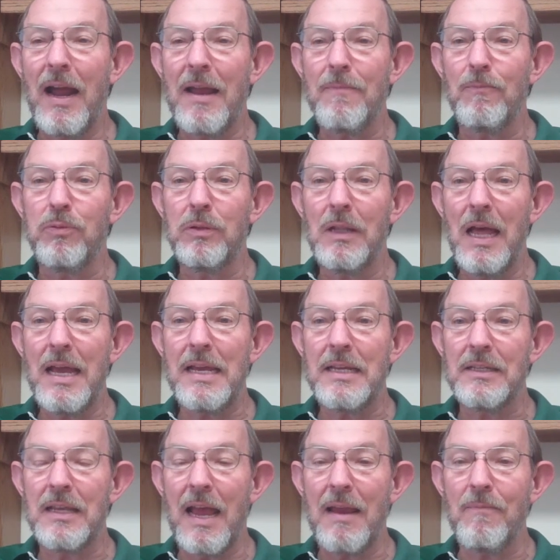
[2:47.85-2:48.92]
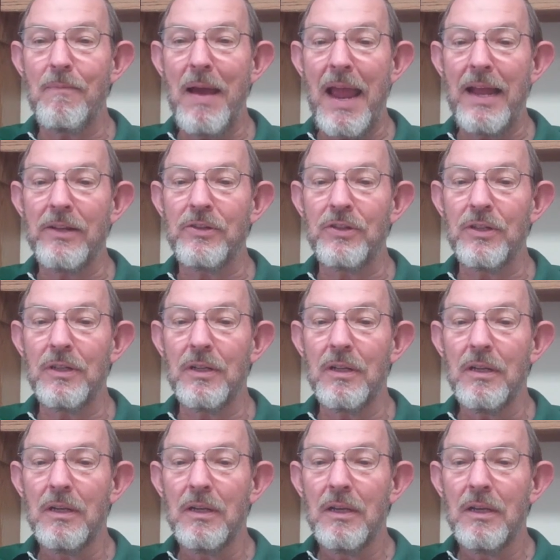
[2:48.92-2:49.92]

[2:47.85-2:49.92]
a place, a mansion,